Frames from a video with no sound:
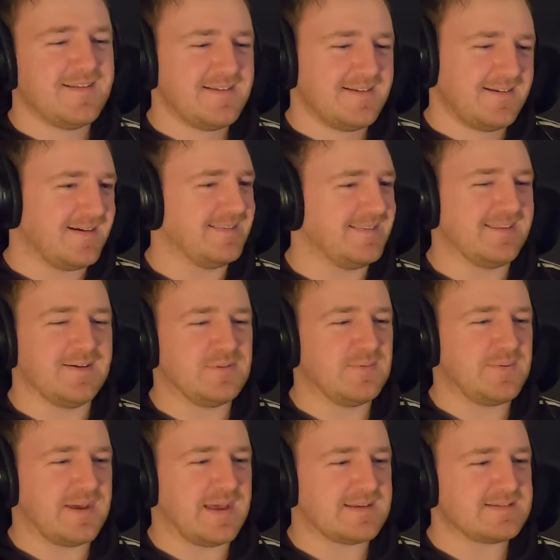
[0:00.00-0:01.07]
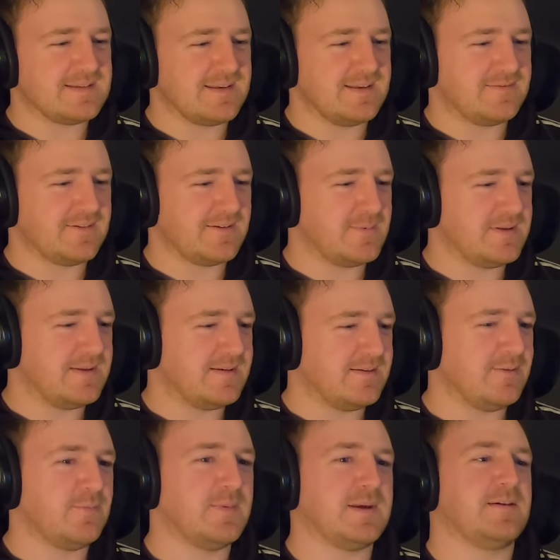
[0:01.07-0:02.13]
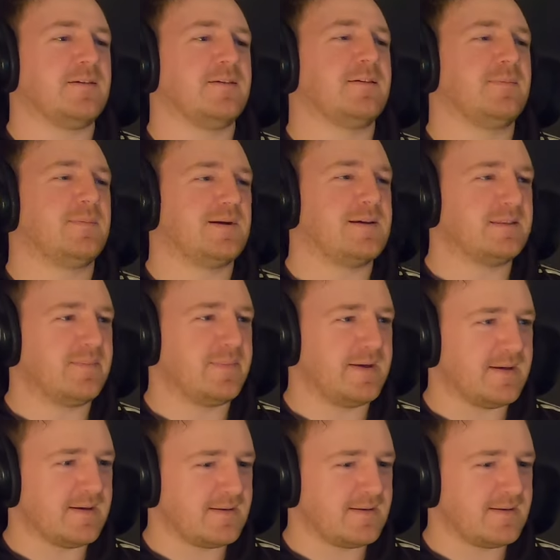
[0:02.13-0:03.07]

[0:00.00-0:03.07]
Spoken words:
I love the passing in rugby. Oh my god, behind the back.